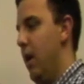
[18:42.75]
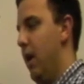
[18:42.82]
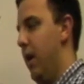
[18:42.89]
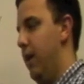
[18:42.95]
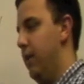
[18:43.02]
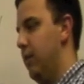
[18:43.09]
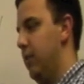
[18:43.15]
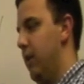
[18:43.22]

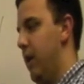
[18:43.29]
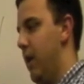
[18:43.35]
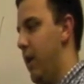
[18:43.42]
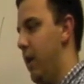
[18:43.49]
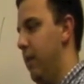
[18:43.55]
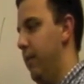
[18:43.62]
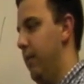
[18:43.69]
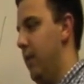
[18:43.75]
As
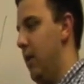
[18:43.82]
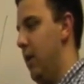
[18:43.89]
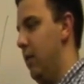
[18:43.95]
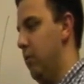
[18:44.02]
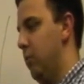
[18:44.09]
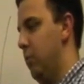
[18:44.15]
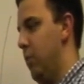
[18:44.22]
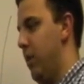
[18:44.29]

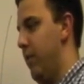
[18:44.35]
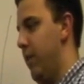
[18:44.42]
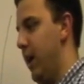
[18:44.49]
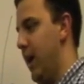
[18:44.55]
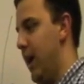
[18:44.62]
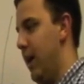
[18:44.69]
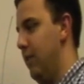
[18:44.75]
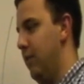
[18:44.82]
one of
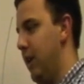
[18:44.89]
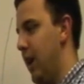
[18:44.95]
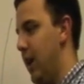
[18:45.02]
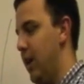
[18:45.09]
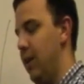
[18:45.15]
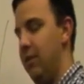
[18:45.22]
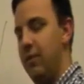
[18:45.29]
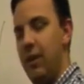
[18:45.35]
our guys,
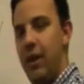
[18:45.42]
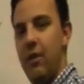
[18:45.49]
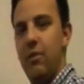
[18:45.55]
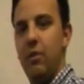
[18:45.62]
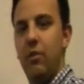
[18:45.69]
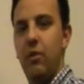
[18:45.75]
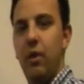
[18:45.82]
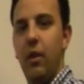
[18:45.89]
KD, says,
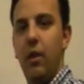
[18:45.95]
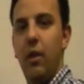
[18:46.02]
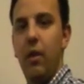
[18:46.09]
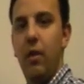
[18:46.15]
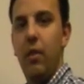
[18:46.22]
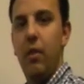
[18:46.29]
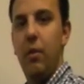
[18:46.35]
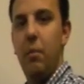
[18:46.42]
it's the
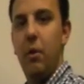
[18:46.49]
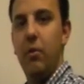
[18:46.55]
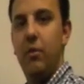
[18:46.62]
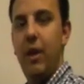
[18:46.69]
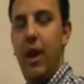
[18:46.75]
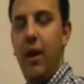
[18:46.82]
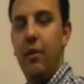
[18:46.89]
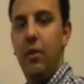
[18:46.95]

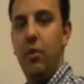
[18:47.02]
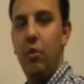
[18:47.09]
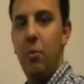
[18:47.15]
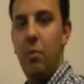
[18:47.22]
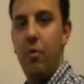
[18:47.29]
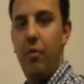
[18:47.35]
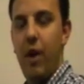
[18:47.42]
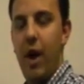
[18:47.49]
most talented
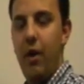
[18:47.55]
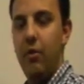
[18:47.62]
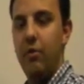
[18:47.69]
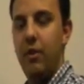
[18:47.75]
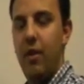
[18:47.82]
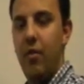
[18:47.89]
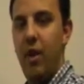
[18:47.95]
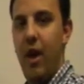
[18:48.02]
group of
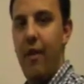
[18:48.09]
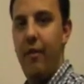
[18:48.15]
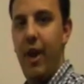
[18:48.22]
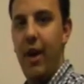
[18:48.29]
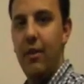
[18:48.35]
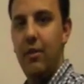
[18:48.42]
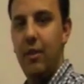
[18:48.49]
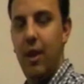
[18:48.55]
writers never to have
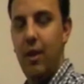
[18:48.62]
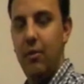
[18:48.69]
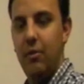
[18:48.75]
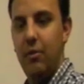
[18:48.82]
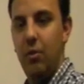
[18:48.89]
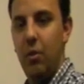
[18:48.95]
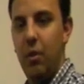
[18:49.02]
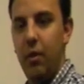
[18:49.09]

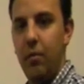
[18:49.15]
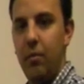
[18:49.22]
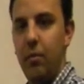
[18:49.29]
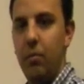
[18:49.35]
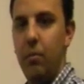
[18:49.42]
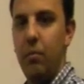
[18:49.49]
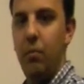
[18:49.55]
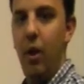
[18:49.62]
access to a
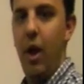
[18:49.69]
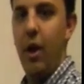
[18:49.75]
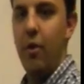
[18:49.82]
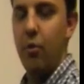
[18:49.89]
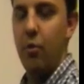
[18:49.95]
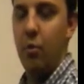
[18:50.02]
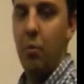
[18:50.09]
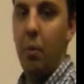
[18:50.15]

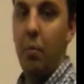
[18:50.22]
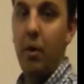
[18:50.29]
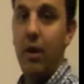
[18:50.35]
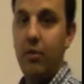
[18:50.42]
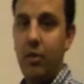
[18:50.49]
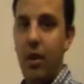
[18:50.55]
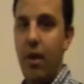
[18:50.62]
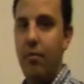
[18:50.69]
locker room or
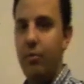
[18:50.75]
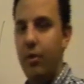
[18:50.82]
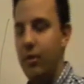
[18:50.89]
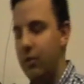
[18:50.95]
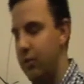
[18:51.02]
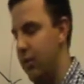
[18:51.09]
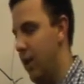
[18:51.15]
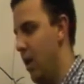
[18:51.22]
press
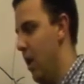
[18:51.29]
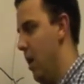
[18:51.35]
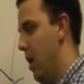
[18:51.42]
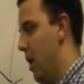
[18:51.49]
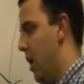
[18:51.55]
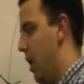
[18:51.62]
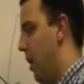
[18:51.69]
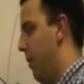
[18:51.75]
conference.
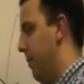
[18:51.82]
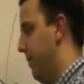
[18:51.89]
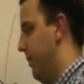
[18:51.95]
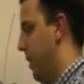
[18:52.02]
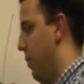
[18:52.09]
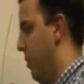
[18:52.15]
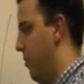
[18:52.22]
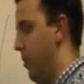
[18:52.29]

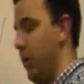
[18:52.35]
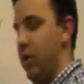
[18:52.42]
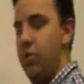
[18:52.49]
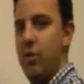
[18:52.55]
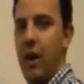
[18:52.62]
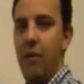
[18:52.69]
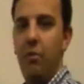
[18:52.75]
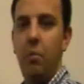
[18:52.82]
And we really
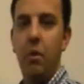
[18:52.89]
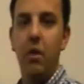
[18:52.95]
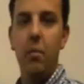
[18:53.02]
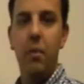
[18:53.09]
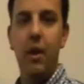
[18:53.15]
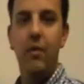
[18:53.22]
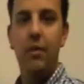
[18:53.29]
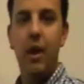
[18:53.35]
strive to be the
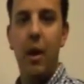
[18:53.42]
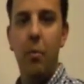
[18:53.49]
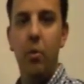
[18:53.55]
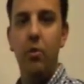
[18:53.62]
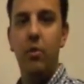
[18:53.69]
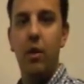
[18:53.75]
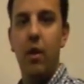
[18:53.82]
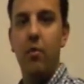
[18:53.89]
best
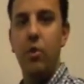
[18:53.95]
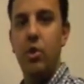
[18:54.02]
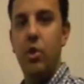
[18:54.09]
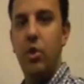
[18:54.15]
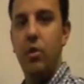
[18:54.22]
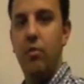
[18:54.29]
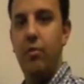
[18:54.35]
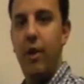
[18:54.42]
Cowboys coverage you
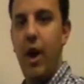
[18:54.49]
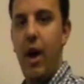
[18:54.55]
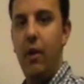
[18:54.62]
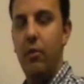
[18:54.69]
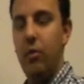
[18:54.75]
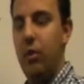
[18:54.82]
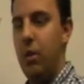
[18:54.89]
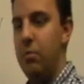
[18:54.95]
can find.
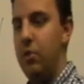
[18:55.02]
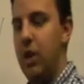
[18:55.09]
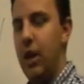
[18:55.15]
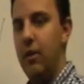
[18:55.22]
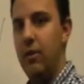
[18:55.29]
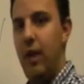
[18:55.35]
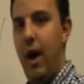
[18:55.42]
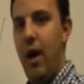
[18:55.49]
So come check
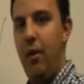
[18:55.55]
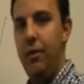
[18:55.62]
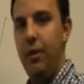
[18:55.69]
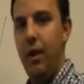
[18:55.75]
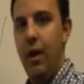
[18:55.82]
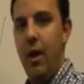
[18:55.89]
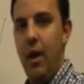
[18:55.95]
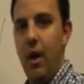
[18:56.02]
us out.
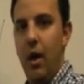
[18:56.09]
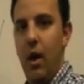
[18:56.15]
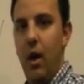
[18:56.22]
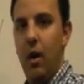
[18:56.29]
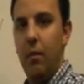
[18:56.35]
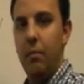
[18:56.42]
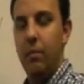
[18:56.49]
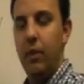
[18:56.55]

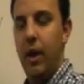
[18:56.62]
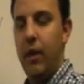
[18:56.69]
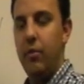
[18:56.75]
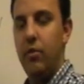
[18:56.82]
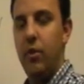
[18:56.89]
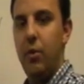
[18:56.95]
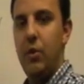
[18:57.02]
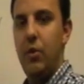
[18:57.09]
Let us
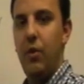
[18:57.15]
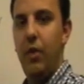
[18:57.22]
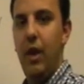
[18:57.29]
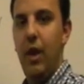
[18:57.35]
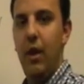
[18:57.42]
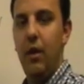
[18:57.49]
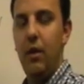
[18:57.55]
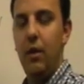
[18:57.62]
know what you
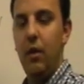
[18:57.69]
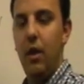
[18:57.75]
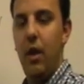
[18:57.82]
think,